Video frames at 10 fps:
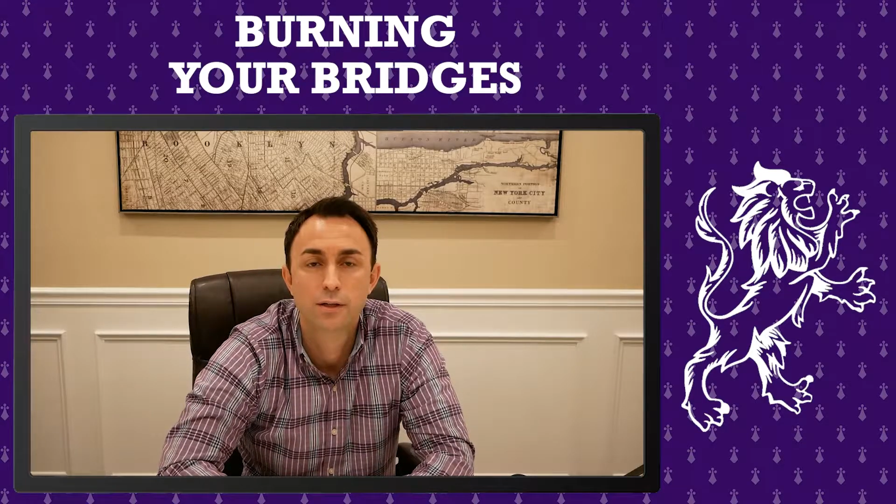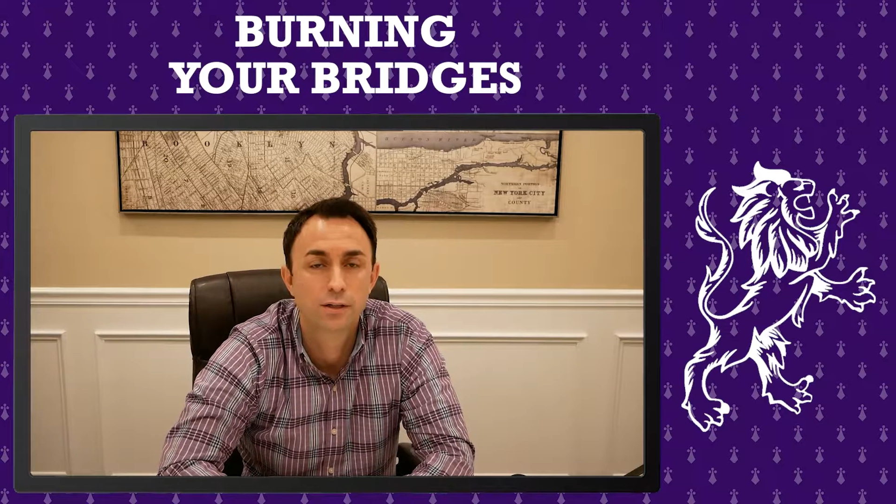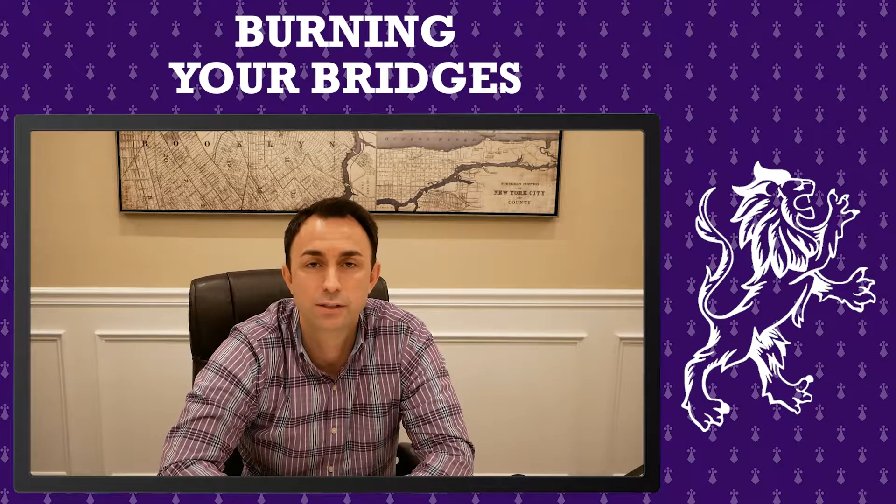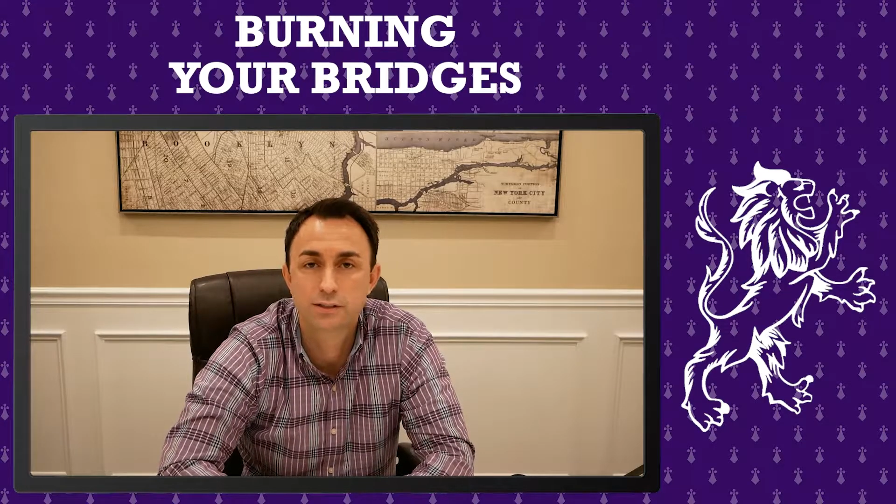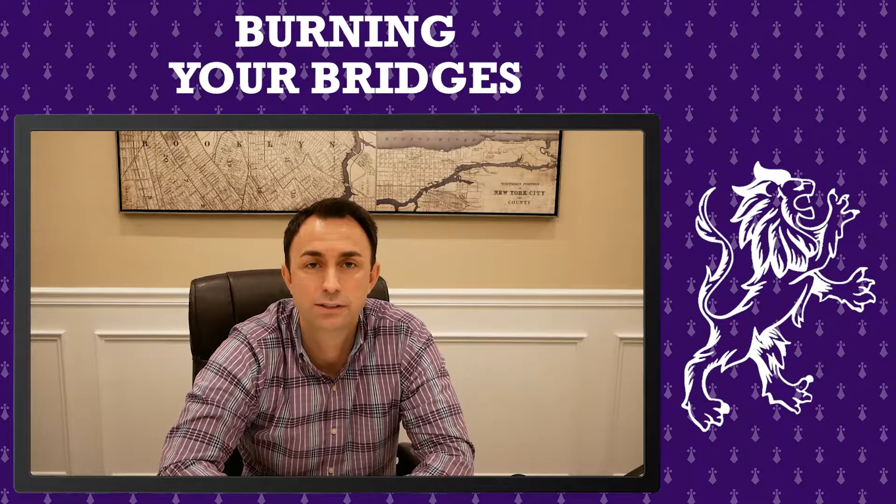
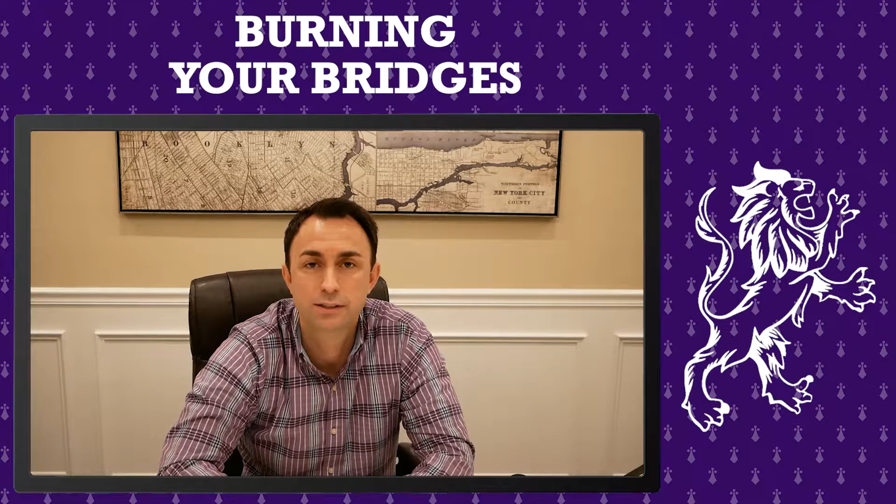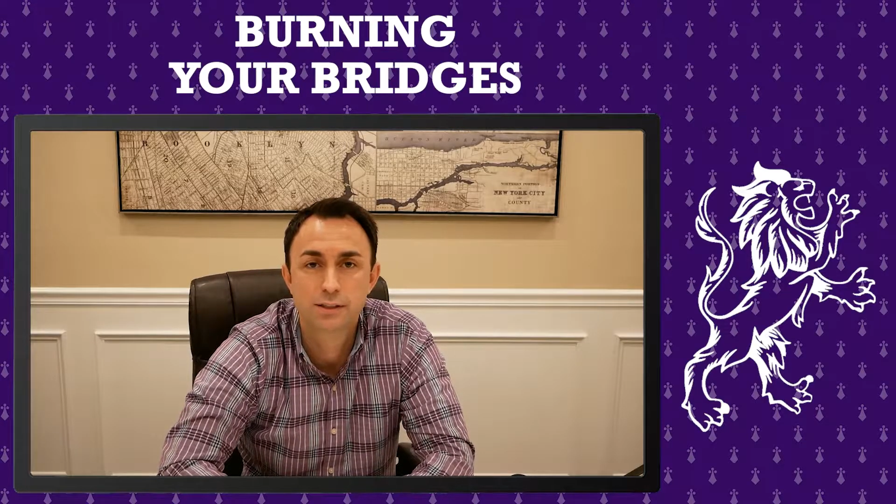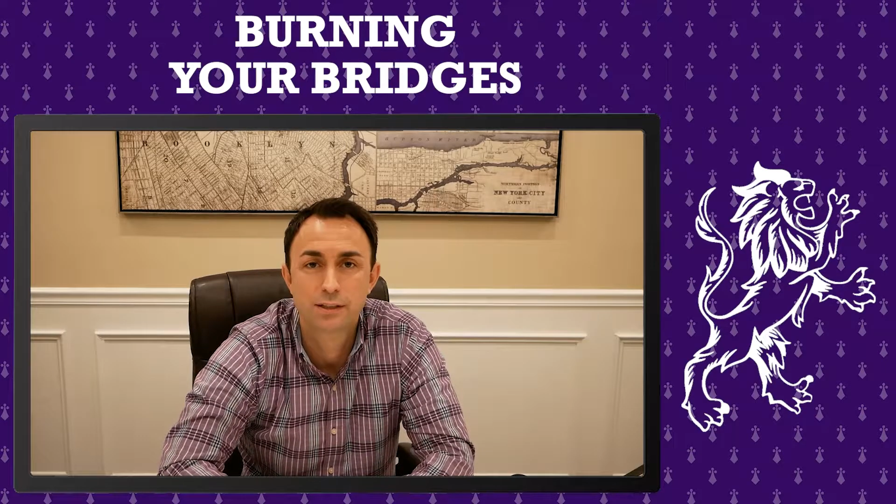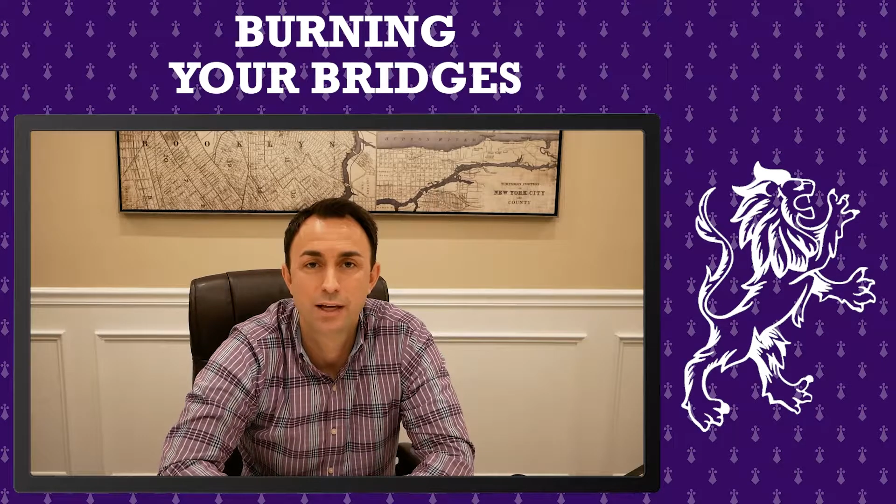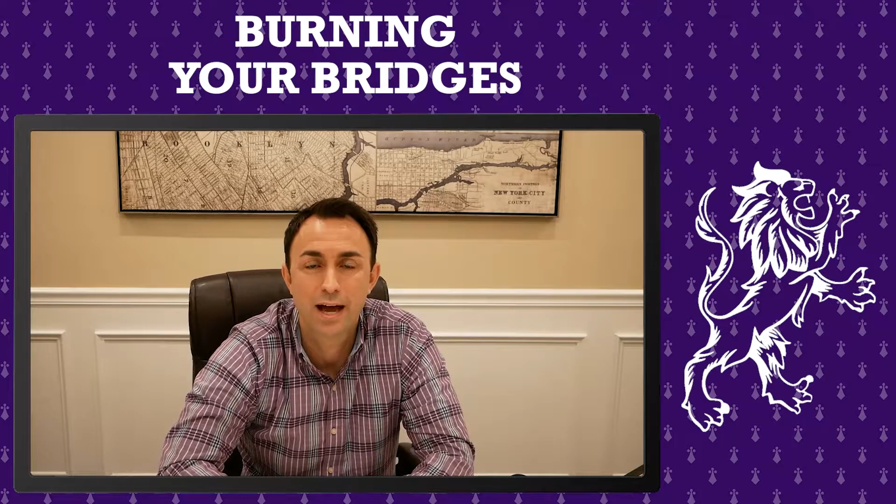Because
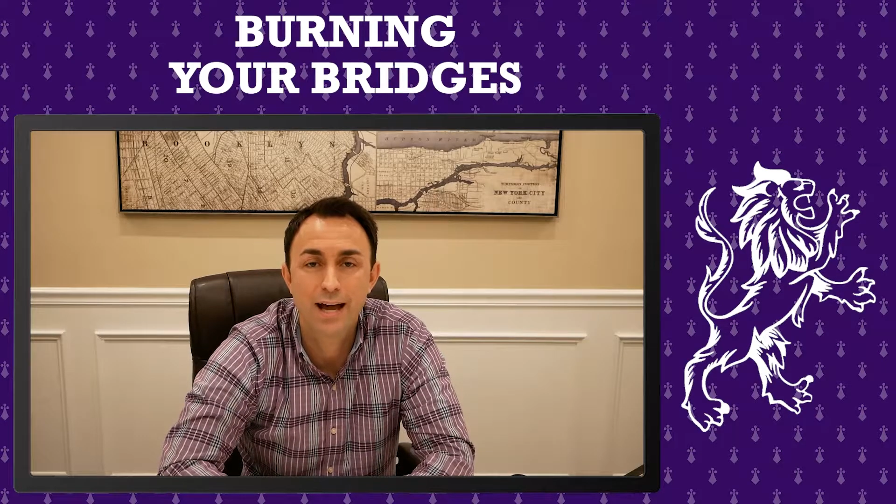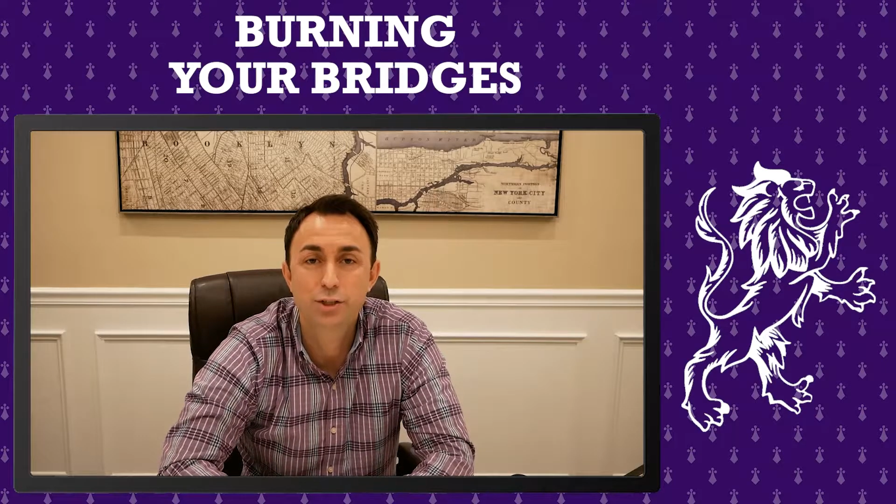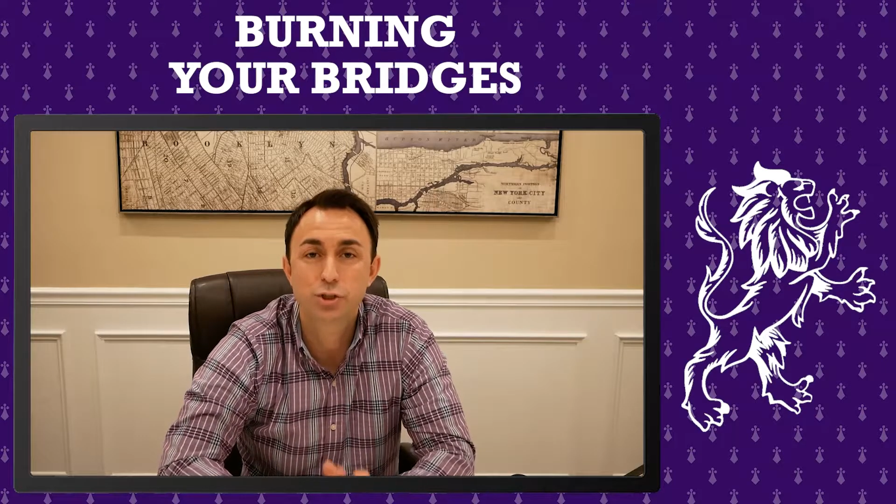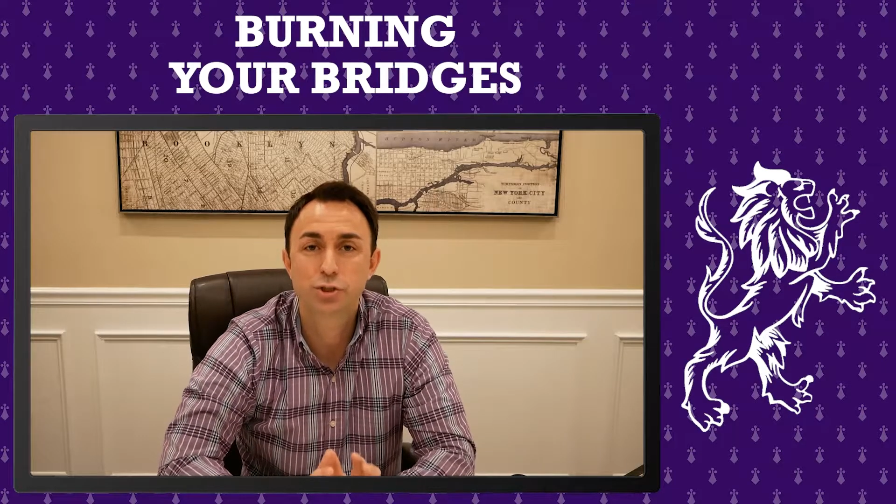I just